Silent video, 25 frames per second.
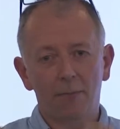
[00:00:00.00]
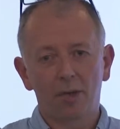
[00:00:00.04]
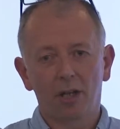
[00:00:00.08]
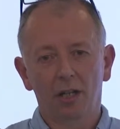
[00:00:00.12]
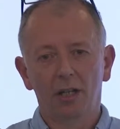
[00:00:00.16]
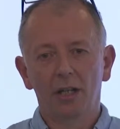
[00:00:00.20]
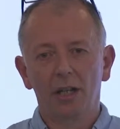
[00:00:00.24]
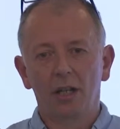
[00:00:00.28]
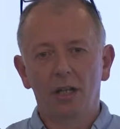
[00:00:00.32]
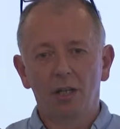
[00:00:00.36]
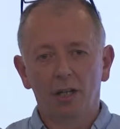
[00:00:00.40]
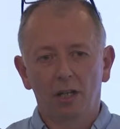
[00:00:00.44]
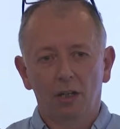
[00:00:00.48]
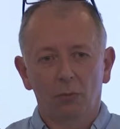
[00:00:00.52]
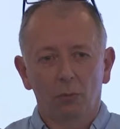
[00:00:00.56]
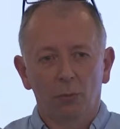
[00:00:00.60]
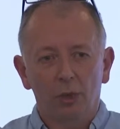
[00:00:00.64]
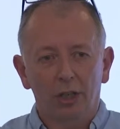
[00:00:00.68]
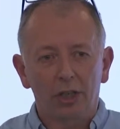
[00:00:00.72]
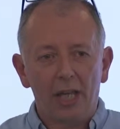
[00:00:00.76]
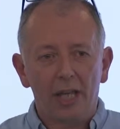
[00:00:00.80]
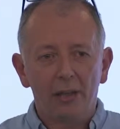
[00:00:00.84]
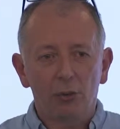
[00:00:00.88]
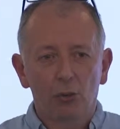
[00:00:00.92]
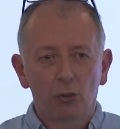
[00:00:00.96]
But
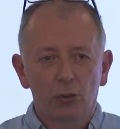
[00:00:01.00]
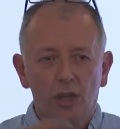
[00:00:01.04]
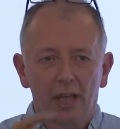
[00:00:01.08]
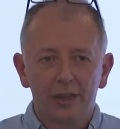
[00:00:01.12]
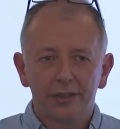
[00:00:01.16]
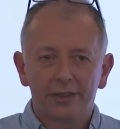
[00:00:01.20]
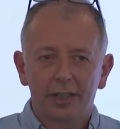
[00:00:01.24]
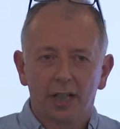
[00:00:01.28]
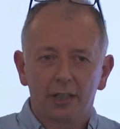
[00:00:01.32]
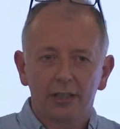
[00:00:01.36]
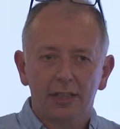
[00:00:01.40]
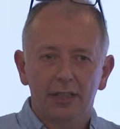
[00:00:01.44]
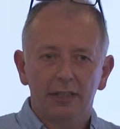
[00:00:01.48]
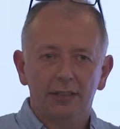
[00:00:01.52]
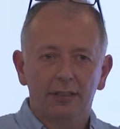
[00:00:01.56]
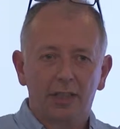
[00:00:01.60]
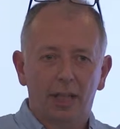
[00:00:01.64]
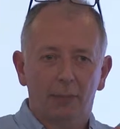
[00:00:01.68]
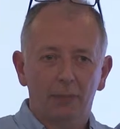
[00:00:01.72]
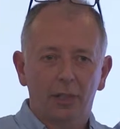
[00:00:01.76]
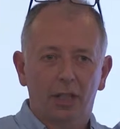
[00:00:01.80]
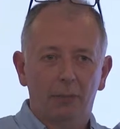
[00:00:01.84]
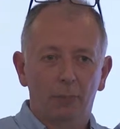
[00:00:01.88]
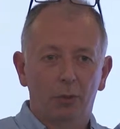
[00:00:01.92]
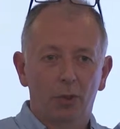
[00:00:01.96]
we'll get all those ideas
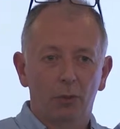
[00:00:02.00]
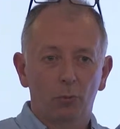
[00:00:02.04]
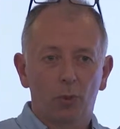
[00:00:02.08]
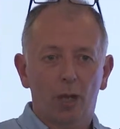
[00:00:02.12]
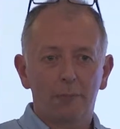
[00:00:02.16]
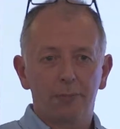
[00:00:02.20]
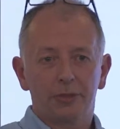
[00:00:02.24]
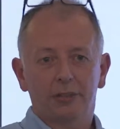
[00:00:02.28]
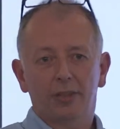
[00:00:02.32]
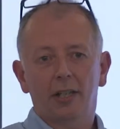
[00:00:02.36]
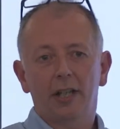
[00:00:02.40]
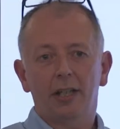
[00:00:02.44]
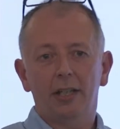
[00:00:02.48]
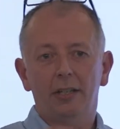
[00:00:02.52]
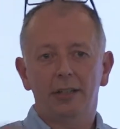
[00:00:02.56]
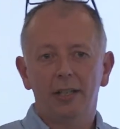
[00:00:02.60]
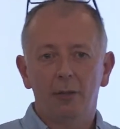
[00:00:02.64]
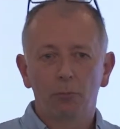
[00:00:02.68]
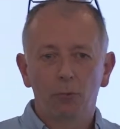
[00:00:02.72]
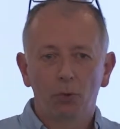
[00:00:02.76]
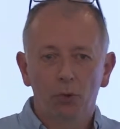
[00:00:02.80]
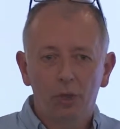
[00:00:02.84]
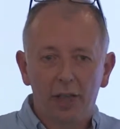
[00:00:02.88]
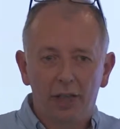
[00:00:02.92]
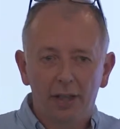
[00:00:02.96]
coming up on the website, and
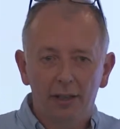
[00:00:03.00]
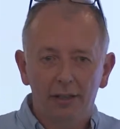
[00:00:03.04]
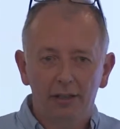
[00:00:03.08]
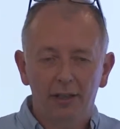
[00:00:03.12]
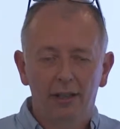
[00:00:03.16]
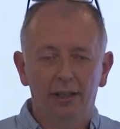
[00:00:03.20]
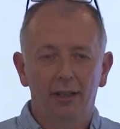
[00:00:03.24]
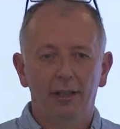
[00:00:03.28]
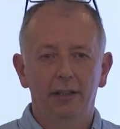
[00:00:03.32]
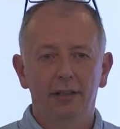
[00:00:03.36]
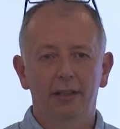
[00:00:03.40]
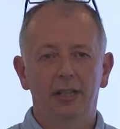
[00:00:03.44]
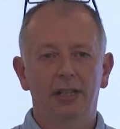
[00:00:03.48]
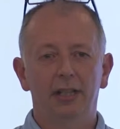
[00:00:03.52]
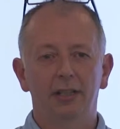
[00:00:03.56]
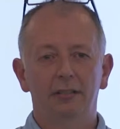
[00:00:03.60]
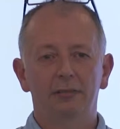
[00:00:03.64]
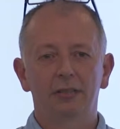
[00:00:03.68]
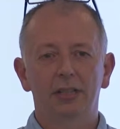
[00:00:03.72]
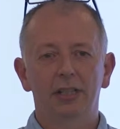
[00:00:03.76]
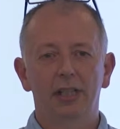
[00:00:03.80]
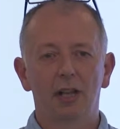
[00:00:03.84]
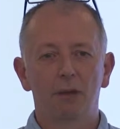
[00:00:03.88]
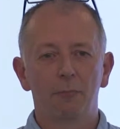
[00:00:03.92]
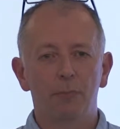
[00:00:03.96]
then we'll get
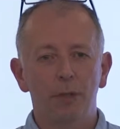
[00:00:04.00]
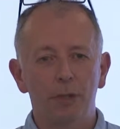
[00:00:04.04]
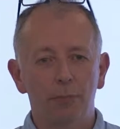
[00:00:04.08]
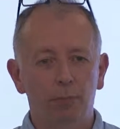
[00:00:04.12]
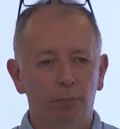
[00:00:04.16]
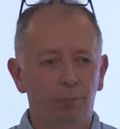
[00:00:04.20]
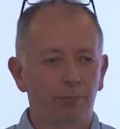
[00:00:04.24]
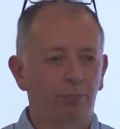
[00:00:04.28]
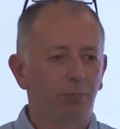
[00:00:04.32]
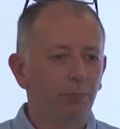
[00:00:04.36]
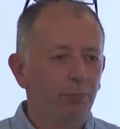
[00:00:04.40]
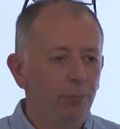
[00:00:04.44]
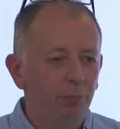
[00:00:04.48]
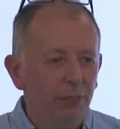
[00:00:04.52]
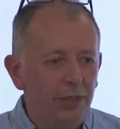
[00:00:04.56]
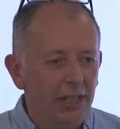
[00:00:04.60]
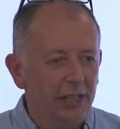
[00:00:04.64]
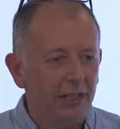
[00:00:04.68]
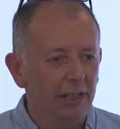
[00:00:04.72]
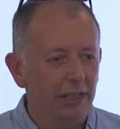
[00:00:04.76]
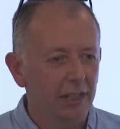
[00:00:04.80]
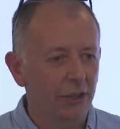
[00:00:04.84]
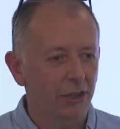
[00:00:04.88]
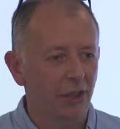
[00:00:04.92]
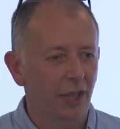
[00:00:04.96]
people
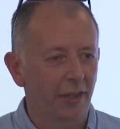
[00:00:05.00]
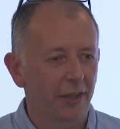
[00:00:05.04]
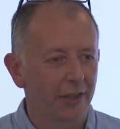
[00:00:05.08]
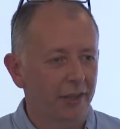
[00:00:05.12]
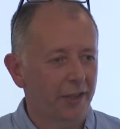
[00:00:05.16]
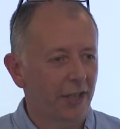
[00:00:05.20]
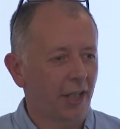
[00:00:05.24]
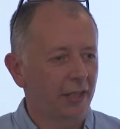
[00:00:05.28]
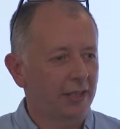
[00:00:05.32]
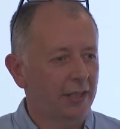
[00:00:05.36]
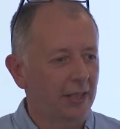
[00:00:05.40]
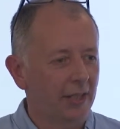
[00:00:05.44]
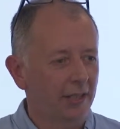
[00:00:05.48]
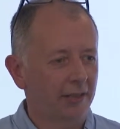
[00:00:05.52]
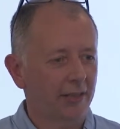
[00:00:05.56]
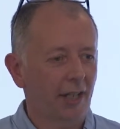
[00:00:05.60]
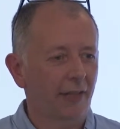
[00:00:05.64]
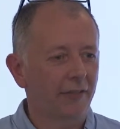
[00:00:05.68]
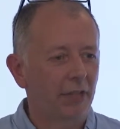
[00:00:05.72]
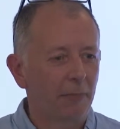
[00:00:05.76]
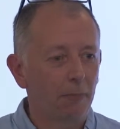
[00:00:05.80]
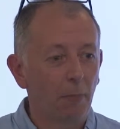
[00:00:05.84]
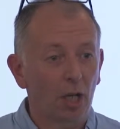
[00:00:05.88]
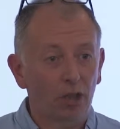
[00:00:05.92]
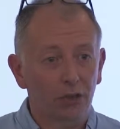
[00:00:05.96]
nicking each other's ideas,
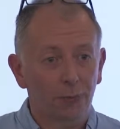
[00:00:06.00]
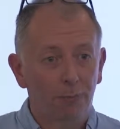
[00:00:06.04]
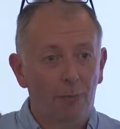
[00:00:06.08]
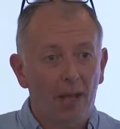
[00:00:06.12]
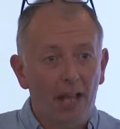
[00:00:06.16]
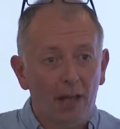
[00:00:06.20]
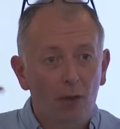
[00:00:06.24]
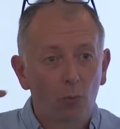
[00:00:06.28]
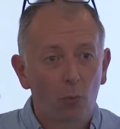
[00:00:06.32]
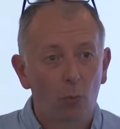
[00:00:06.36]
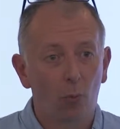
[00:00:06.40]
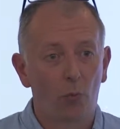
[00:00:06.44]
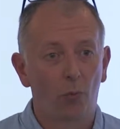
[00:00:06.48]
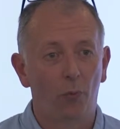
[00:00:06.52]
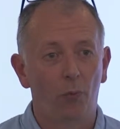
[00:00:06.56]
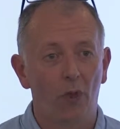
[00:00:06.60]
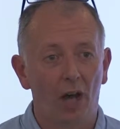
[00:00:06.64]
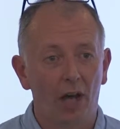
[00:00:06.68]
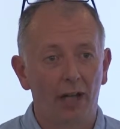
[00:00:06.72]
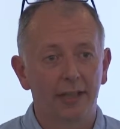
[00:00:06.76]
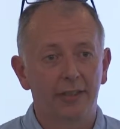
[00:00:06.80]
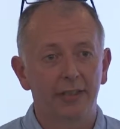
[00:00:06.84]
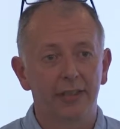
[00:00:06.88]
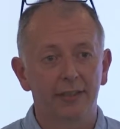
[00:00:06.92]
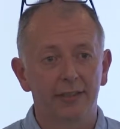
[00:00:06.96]
having much better
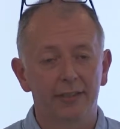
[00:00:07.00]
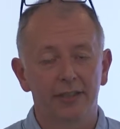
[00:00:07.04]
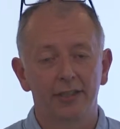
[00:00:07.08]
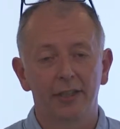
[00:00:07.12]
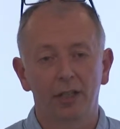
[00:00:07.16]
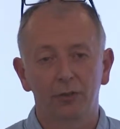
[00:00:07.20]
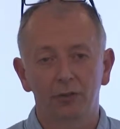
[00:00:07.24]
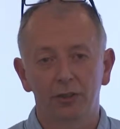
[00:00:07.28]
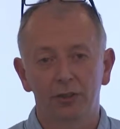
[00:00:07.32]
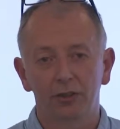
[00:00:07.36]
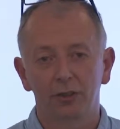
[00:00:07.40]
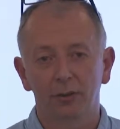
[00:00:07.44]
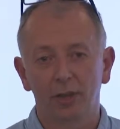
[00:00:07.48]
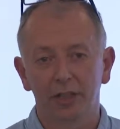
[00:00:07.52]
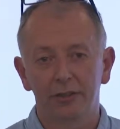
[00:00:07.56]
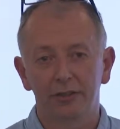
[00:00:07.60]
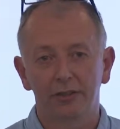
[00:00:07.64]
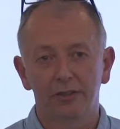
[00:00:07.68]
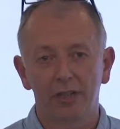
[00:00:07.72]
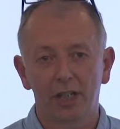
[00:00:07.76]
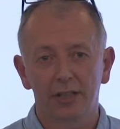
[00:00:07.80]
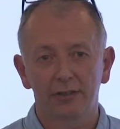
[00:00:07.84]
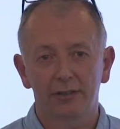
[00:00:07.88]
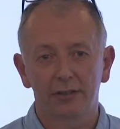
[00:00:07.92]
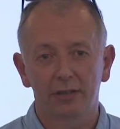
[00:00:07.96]
ideas than those 2 I
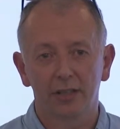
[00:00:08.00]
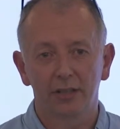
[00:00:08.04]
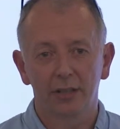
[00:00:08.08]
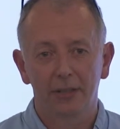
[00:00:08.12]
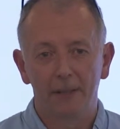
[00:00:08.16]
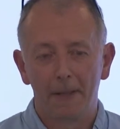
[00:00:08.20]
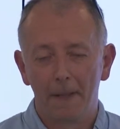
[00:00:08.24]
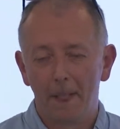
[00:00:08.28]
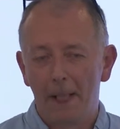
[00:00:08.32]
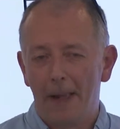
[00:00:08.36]
suggested.